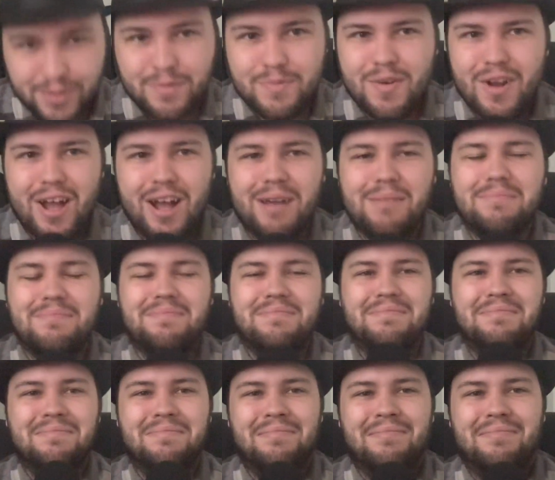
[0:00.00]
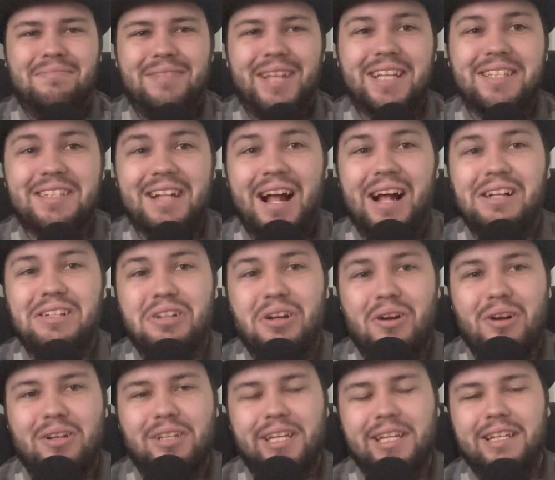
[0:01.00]
Rob, that's not a
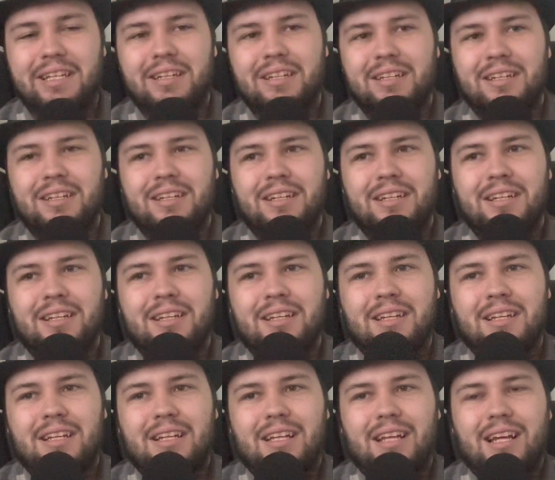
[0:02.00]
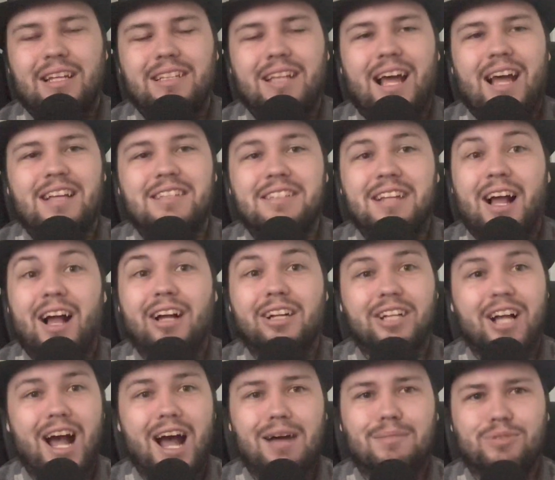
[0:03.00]
turkey. And that is not a
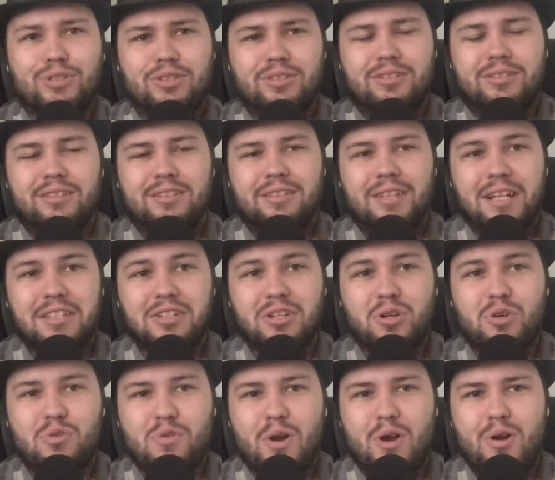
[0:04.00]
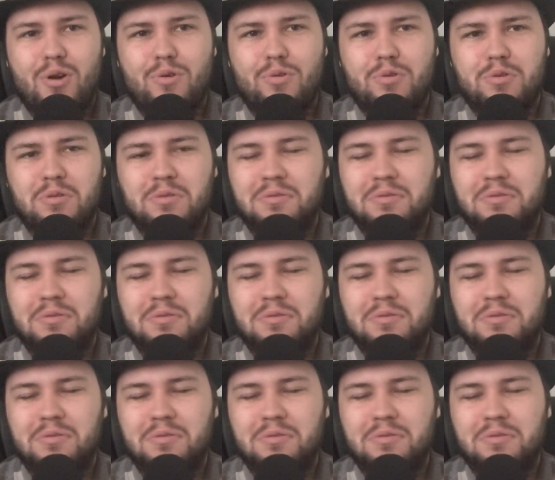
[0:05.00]
gobble. That's a crow.